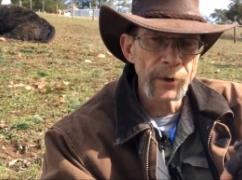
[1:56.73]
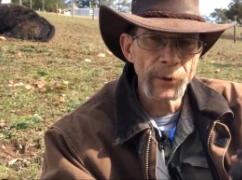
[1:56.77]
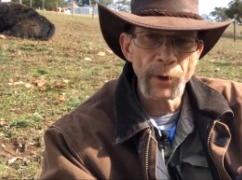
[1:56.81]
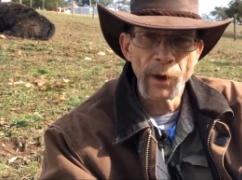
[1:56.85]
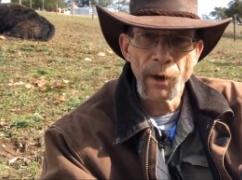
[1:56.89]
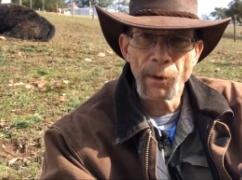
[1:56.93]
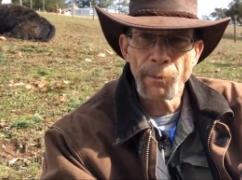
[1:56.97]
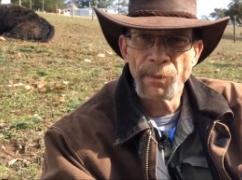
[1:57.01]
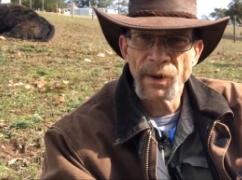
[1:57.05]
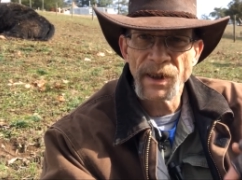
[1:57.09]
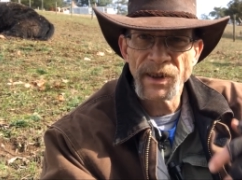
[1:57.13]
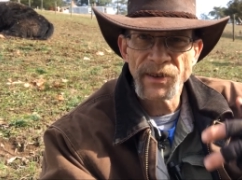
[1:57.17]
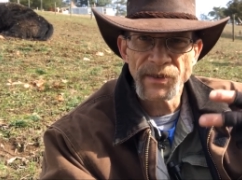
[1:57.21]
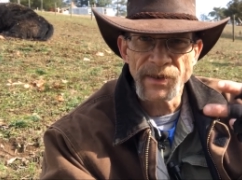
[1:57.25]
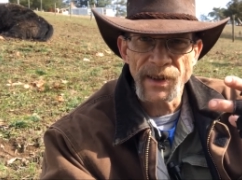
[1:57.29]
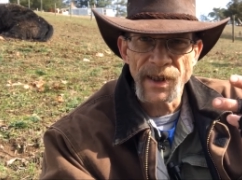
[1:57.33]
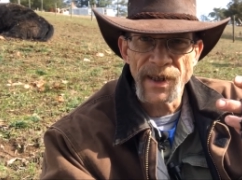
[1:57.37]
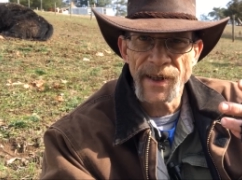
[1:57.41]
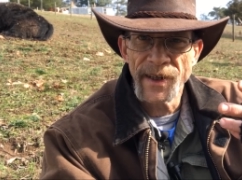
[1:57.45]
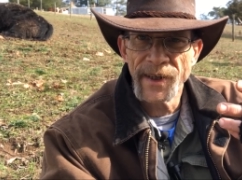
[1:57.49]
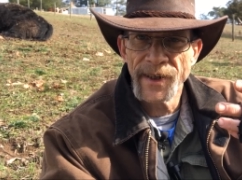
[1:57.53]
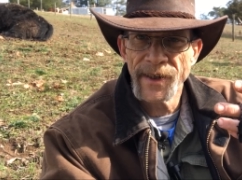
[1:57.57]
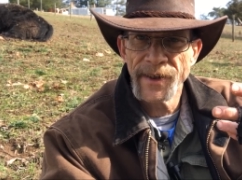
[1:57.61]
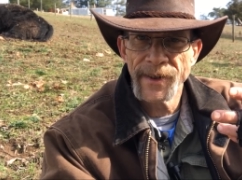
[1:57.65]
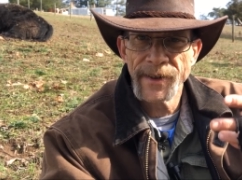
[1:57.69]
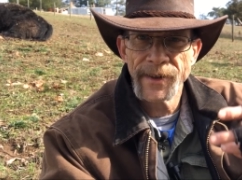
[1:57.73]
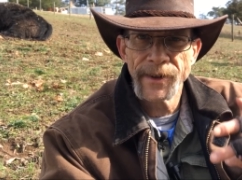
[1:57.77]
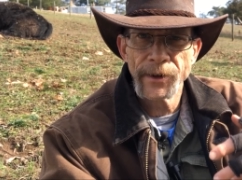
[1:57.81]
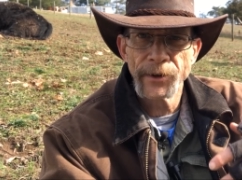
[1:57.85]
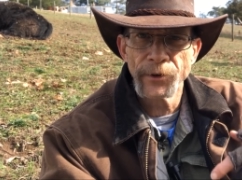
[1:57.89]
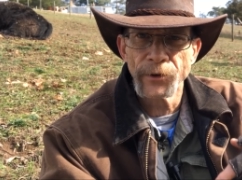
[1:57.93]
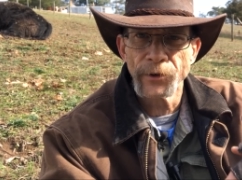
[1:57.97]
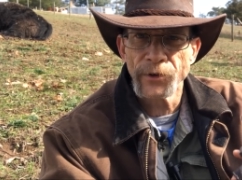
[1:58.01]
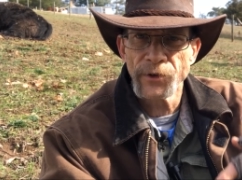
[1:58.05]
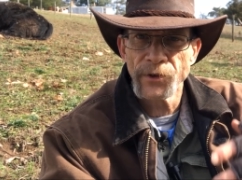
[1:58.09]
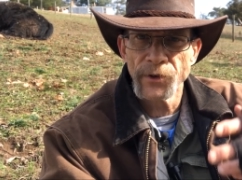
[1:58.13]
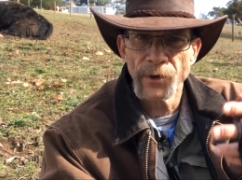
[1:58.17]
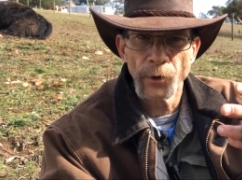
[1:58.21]
a piece of hay
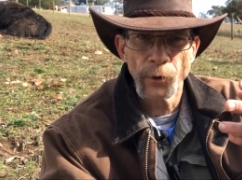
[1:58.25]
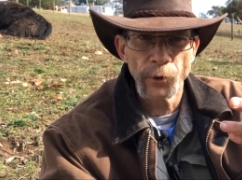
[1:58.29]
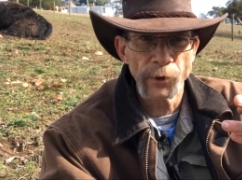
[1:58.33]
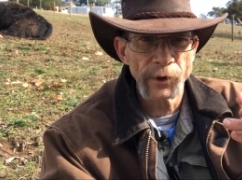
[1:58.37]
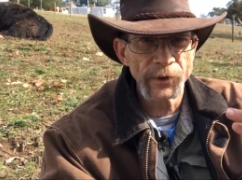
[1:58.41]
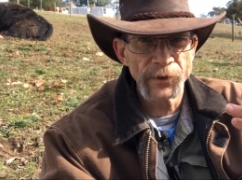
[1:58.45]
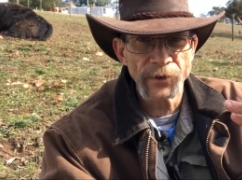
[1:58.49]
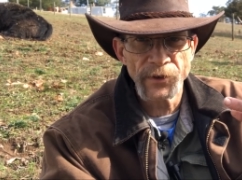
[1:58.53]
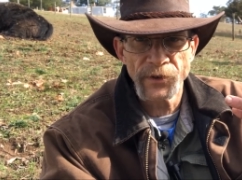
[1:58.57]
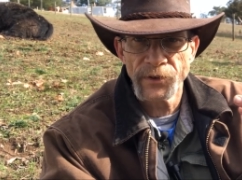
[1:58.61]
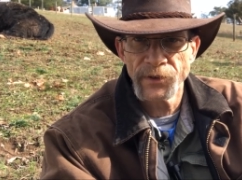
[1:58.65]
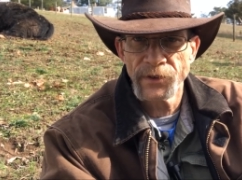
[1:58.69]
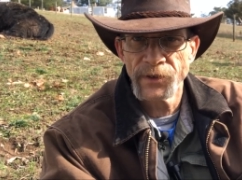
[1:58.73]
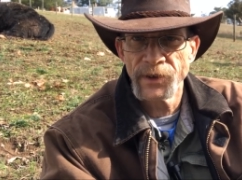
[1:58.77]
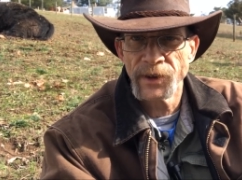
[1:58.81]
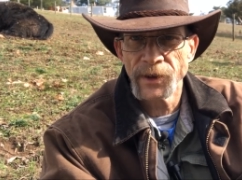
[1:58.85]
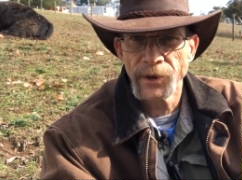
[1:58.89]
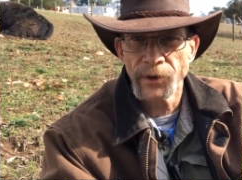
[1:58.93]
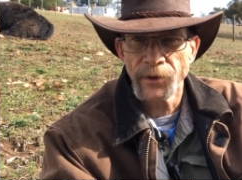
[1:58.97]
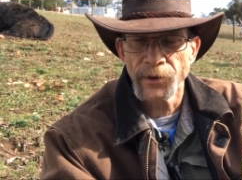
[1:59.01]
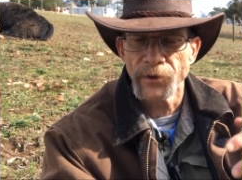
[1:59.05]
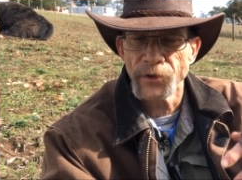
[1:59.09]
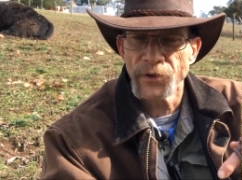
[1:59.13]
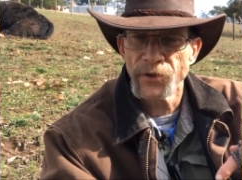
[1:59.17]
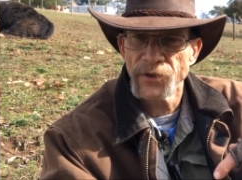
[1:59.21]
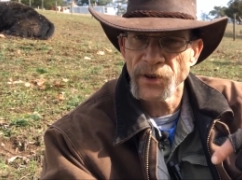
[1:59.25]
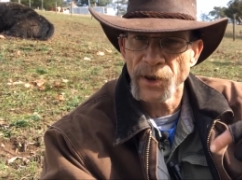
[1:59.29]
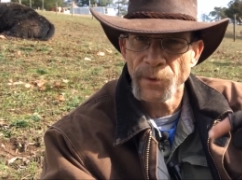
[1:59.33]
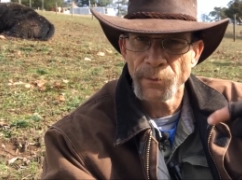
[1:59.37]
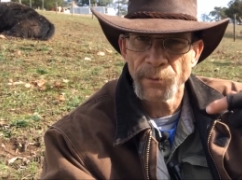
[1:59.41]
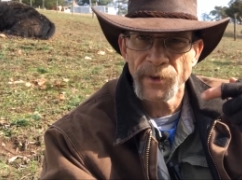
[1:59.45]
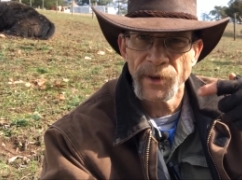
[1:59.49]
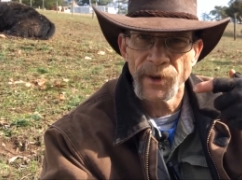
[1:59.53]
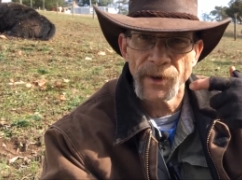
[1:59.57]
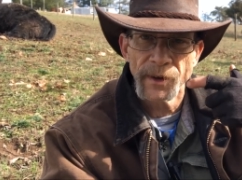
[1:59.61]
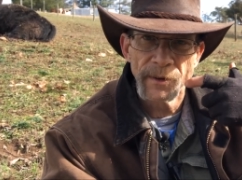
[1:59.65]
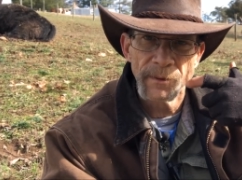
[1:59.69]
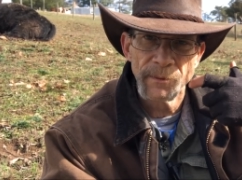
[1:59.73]
or a stick or
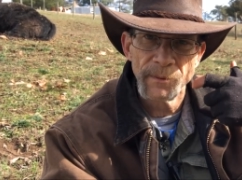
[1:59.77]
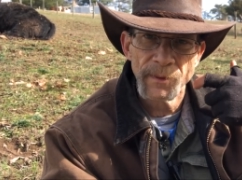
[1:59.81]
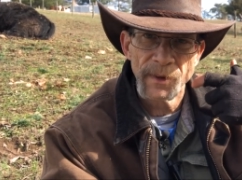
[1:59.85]
something